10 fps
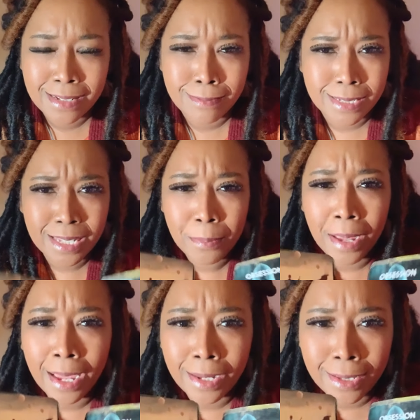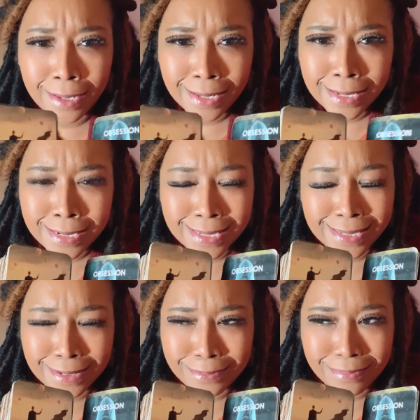Somebody is
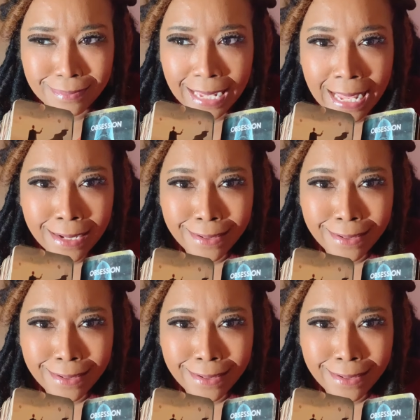in